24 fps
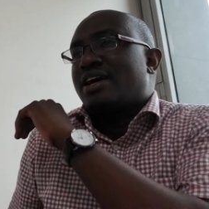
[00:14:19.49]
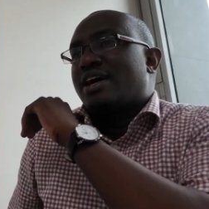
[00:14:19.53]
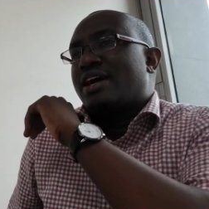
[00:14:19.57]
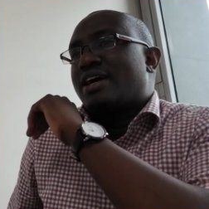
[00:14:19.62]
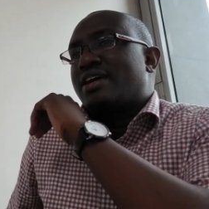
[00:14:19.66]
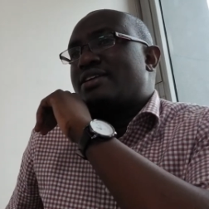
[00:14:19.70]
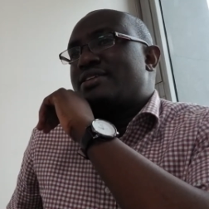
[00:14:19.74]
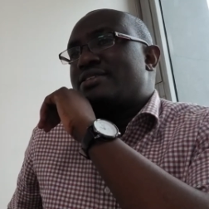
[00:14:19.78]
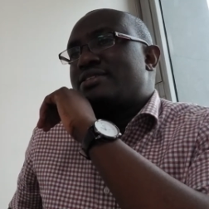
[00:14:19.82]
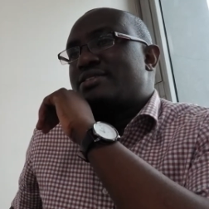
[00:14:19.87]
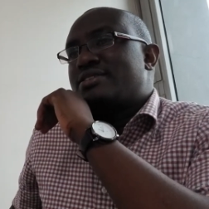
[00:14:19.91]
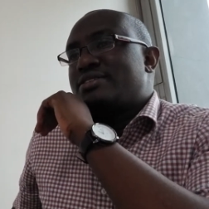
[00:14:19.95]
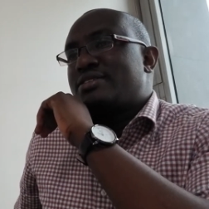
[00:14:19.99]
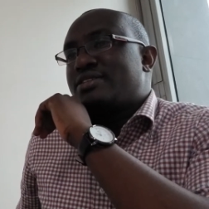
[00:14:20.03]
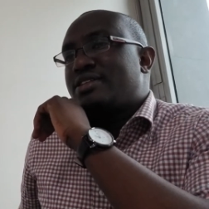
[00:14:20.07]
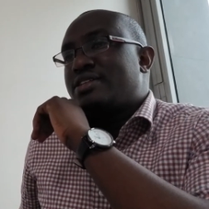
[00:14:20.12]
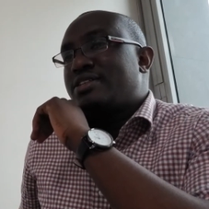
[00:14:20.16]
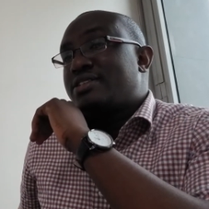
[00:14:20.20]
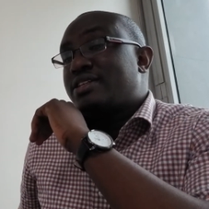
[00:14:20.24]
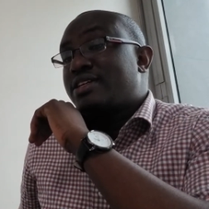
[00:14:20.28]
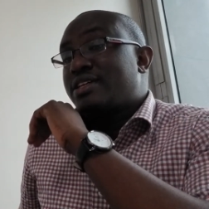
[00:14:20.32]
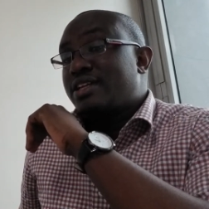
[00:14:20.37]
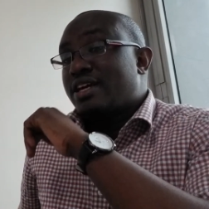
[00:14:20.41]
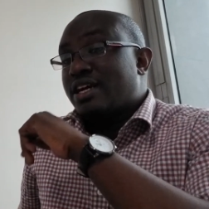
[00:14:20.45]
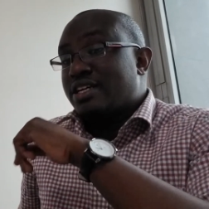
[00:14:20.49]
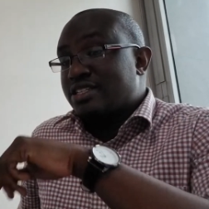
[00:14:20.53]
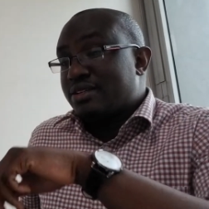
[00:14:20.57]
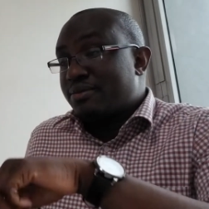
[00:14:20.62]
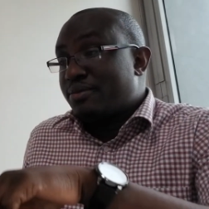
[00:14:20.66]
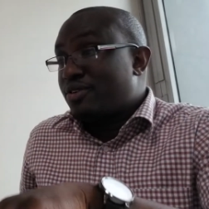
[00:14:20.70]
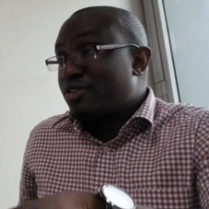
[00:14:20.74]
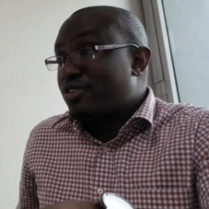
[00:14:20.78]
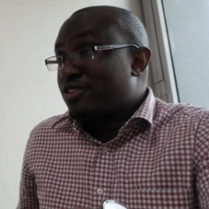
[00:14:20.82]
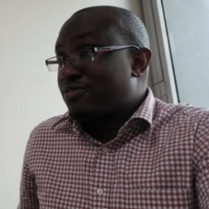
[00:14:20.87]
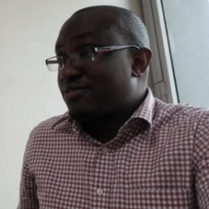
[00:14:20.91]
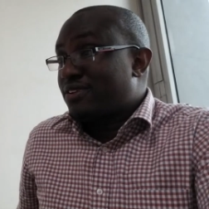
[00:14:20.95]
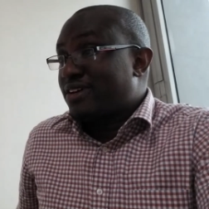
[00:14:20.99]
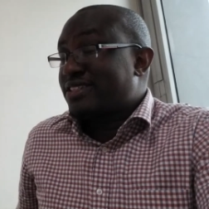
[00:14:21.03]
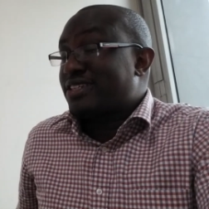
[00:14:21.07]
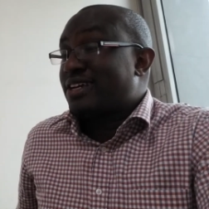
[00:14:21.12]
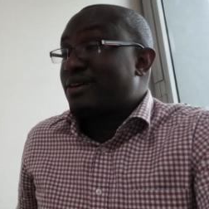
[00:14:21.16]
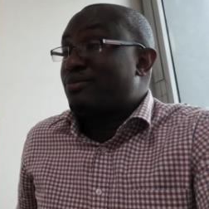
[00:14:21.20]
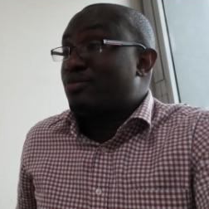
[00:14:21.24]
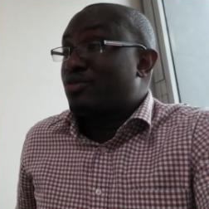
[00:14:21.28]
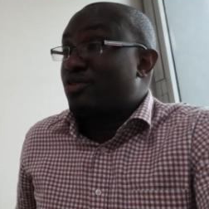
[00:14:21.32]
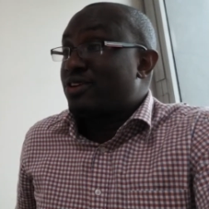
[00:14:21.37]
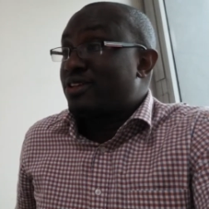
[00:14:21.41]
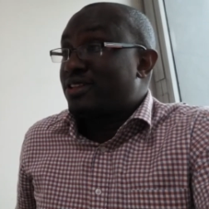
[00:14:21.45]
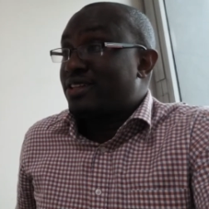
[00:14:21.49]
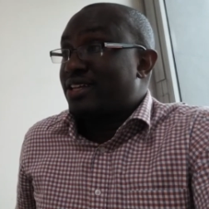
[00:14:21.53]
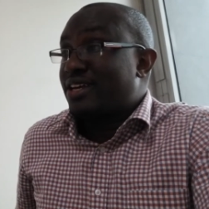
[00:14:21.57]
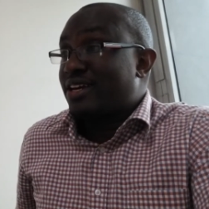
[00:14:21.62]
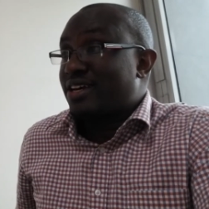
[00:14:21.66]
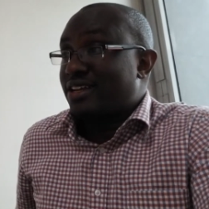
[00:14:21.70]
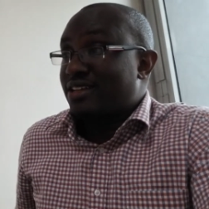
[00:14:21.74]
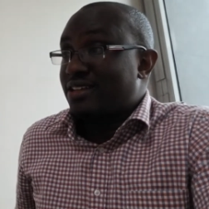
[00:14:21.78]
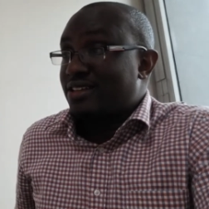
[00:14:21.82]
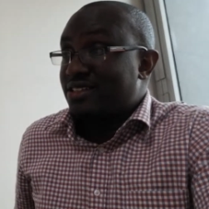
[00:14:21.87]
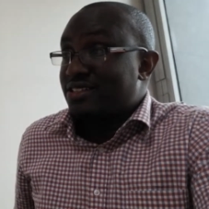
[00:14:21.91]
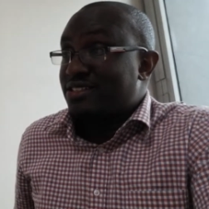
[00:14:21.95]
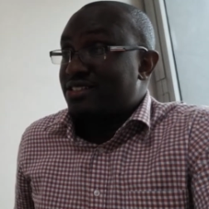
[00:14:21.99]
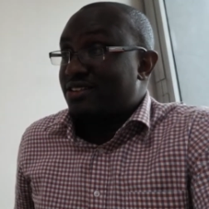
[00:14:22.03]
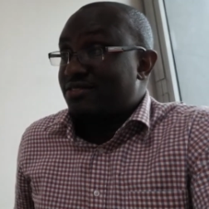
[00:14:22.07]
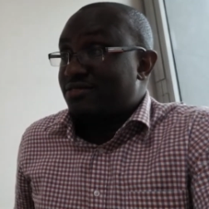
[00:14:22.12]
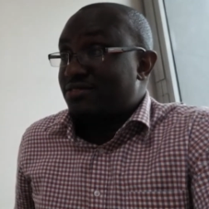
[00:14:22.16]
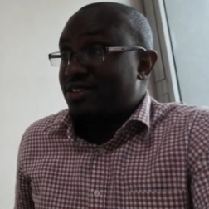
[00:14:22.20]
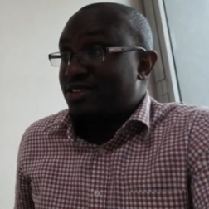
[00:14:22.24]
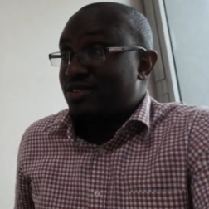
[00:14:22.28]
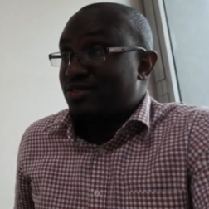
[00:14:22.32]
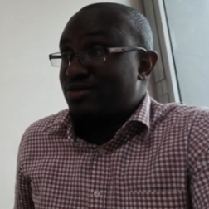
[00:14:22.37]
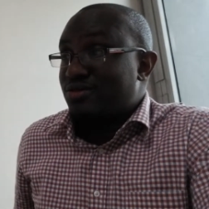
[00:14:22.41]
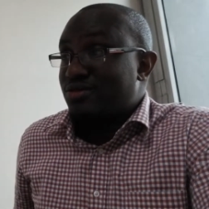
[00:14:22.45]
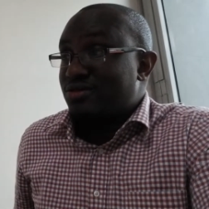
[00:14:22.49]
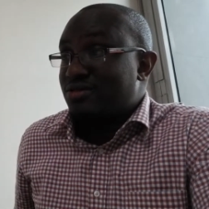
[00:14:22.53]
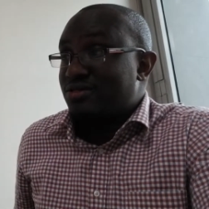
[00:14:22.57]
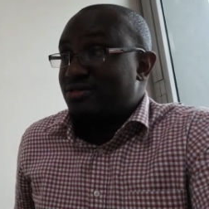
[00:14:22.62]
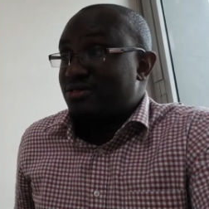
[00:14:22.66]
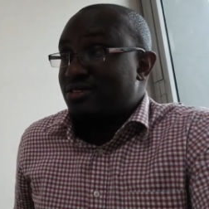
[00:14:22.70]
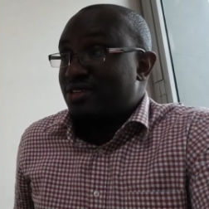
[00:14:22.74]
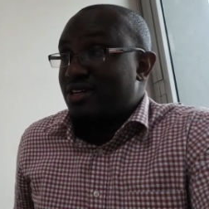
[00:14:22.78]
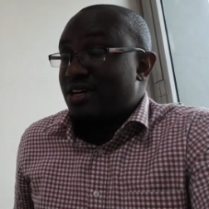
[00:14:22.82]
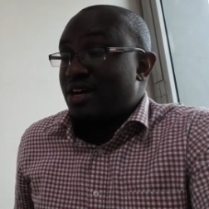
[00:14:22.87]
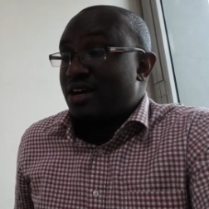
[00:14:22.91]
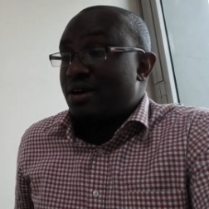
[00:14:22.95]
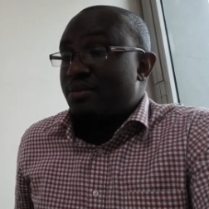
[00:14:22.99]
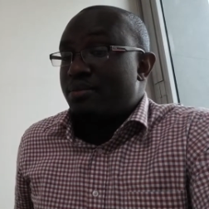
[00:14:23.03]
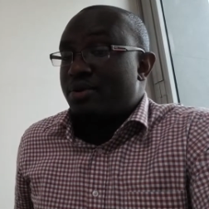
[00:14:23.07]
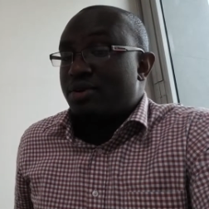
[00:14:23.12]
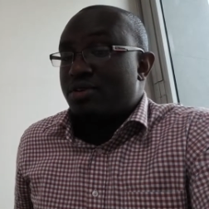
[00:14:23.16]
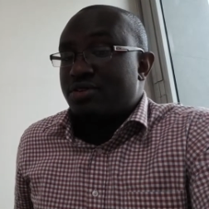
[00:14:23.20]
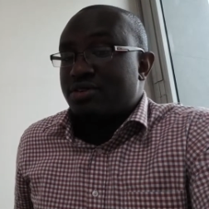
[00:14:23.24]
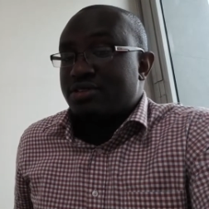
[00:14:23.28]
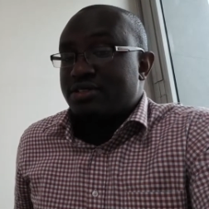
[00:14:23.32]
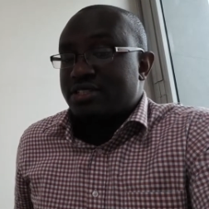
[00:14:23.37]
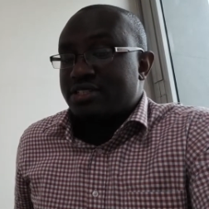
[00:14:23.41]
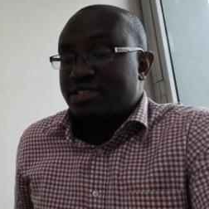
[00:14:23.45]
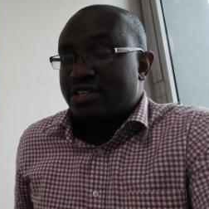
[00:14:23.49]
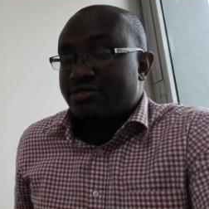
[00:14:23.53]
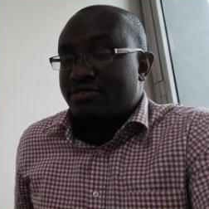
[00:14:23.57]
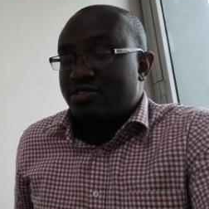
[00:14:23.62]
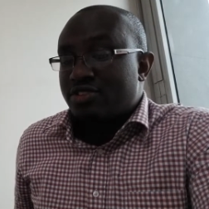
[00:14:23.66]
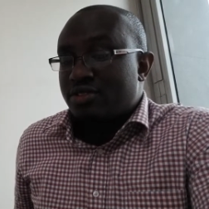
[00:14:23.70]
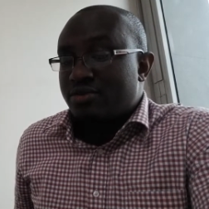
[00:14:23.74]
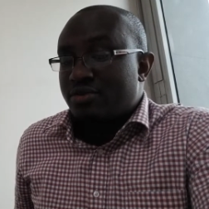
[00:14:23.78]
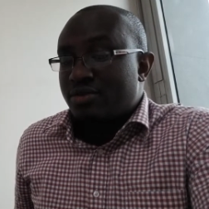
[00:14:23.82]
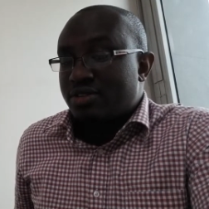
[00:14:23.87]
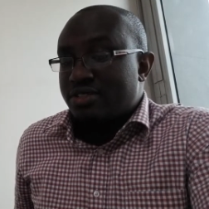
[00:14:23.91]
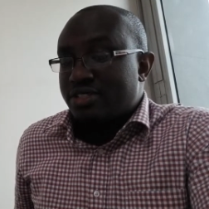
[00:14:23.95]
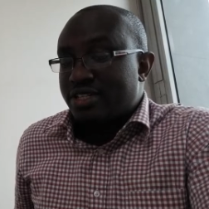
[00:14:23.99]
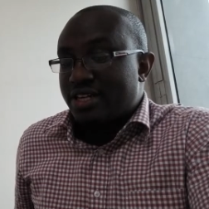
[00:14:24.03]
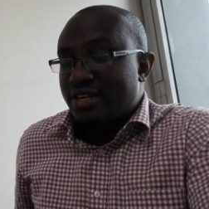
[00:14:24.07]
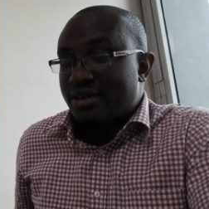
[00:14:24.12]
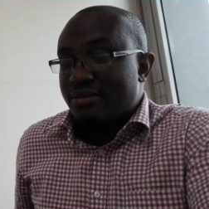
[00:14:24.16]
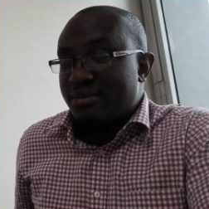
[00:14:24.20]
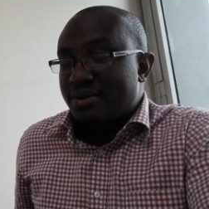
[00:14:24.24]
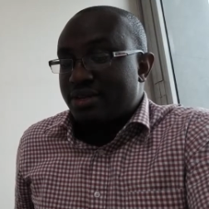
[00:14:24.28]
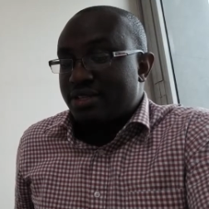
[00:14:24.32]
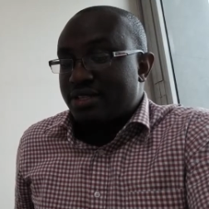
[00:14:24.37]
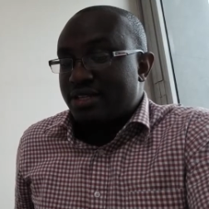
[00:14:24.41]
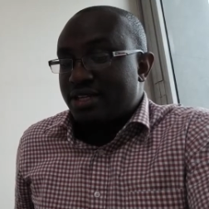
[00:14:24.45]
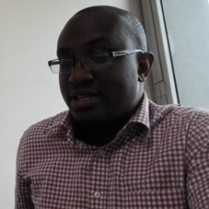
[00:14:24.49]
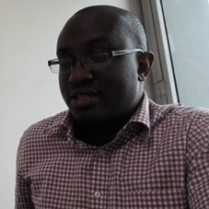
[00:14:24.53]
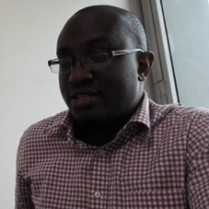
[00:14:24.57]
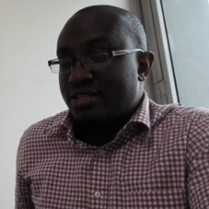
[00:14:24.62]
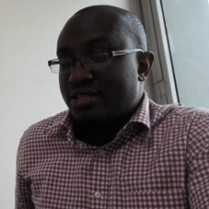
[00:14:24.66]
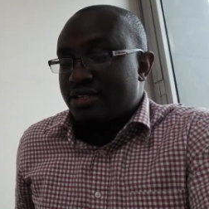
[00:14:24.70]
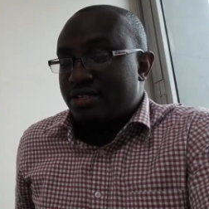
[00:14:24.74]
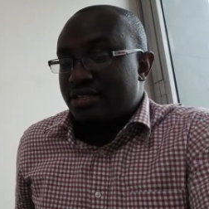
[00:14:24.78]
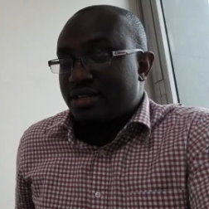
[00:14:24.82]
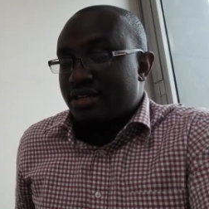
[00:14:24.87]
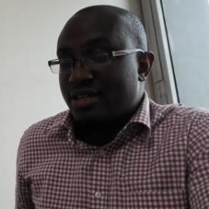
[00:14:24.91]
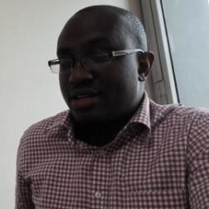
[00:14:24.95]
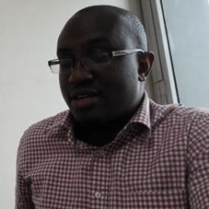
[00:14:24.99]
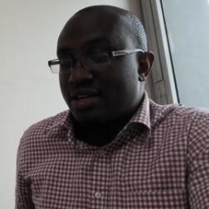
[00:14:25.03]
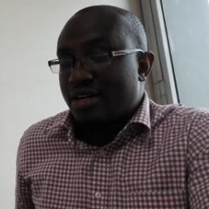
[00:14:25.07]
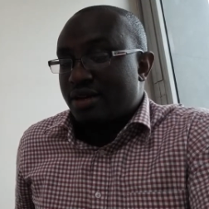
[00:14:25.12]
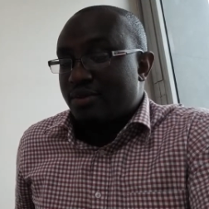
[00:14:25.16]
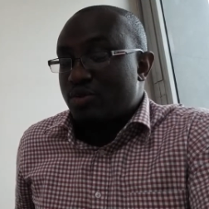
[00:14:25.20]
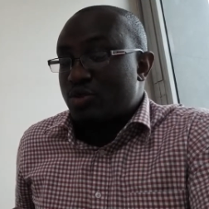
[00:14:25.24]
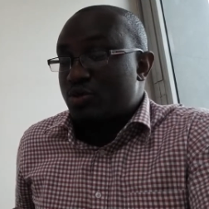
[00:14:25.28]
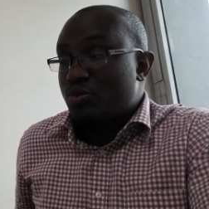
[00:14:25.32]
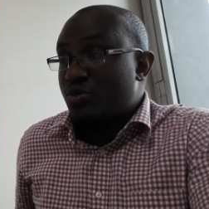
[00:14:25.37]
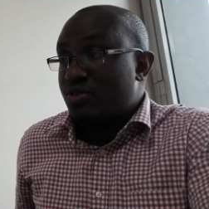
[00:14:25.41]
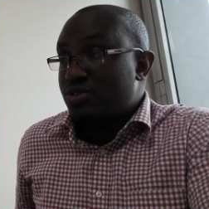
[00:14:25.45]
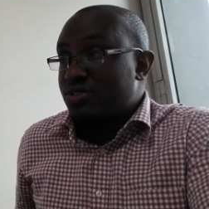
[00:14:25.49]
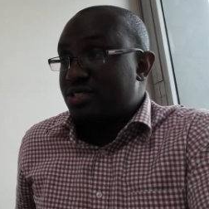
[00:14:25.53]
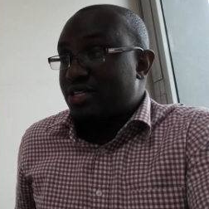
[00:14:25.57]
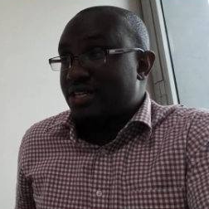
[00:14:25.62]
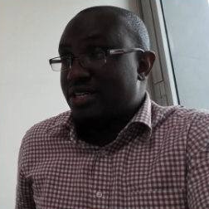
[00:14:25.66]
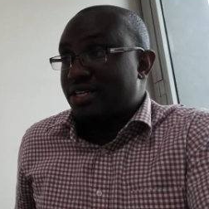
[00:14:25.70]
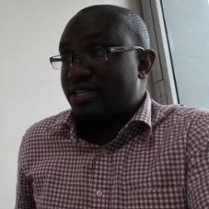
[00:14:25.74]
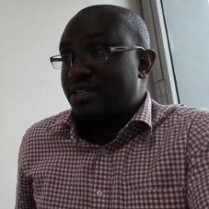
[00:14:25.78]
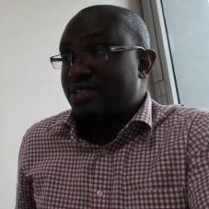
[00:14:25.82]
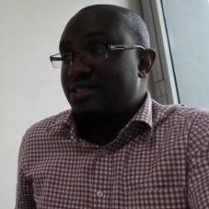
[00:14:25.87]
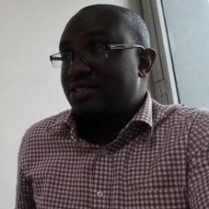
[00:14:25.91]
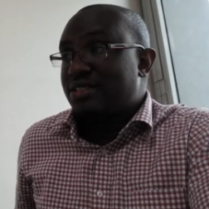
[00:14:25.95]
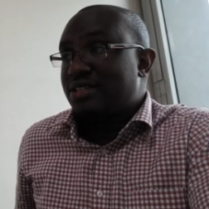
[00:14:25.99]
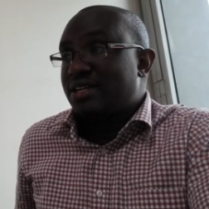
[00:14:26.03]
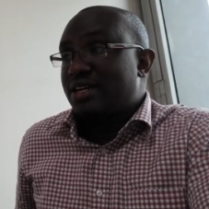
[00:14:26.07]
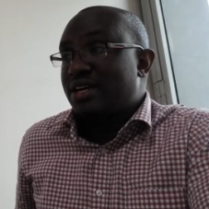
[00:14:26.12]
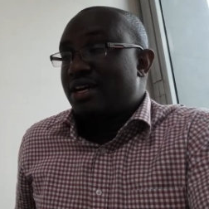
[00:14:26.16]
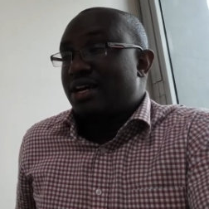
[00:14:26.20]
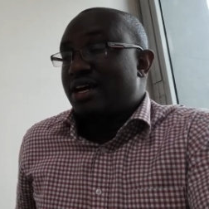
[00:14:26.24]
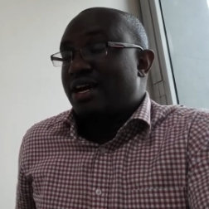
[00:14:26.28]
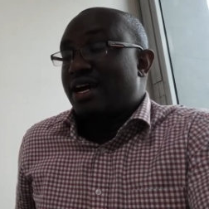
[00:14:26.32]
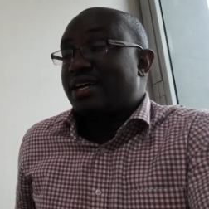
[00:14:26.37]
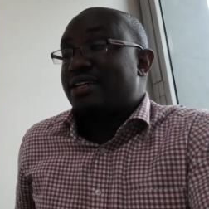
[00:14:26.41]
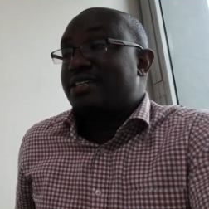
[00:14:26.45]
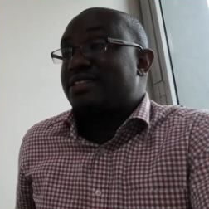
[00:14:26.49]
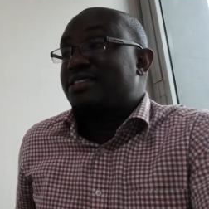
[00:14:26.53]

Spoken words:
And he said, as a matter of fact, I'm going there this afternoon because there's a football tournament that I'm sponsoring, and it's